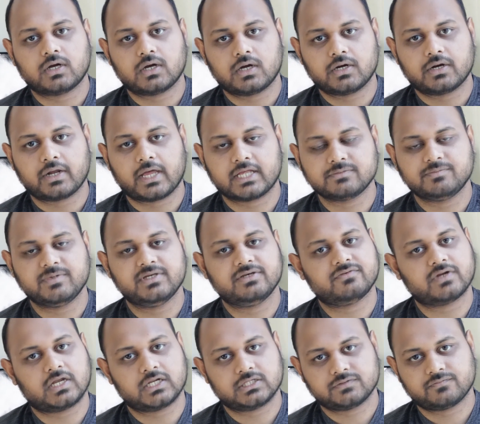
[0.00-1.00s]
has been
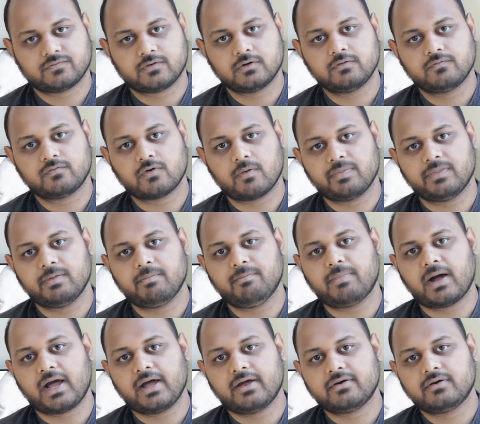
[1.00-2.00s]
transferred from
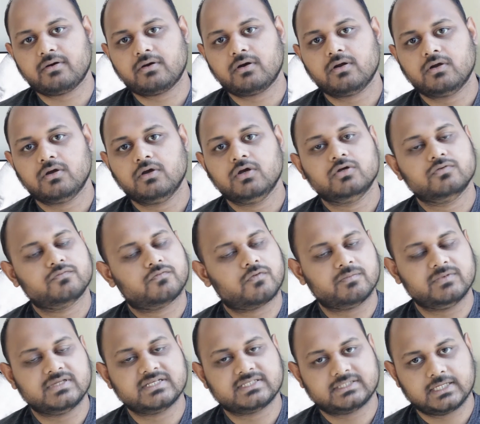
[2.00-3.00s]

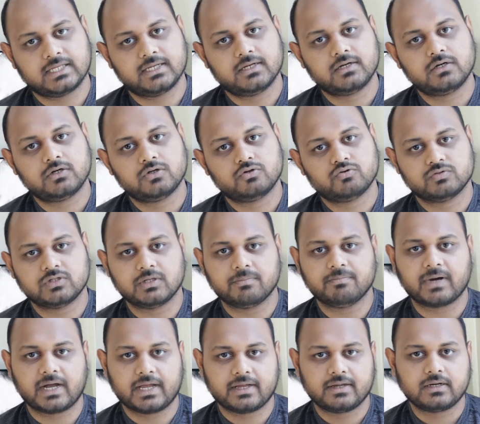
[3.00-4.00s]
the seller to the
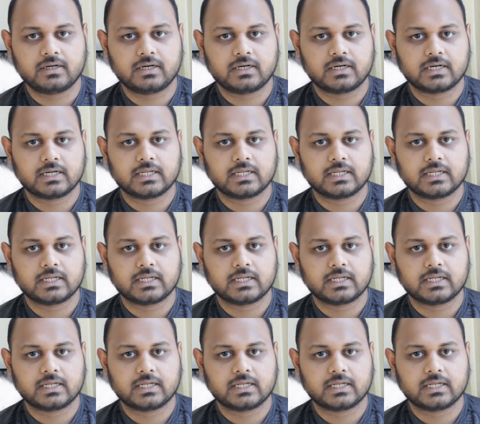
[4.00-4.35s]
buyer,